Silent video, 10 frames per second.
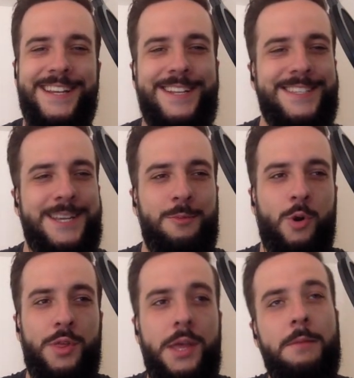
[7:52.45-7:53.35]
It didn't seem
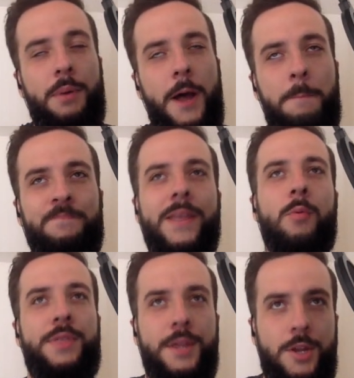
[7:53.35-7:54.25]
worth it, but
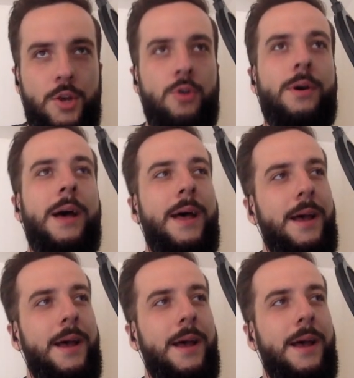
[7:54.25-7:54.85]
with the new